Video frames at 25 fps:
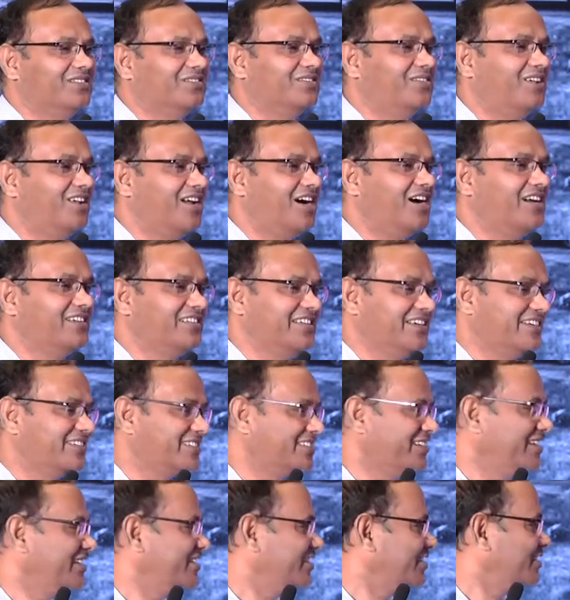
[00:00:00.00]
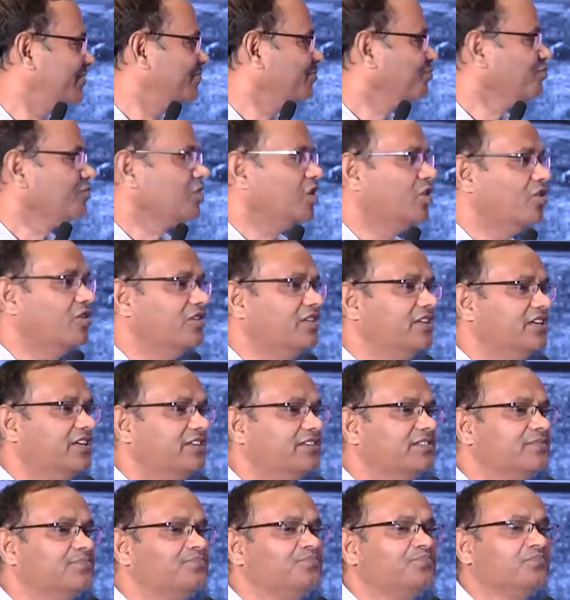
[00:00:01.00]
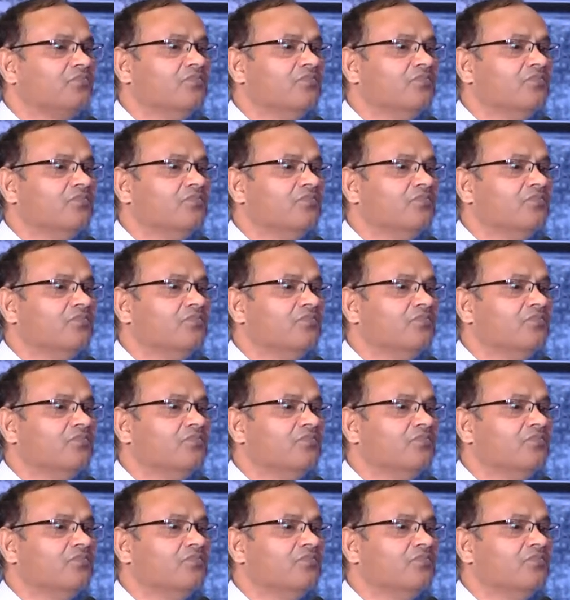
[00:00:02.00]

large extent on this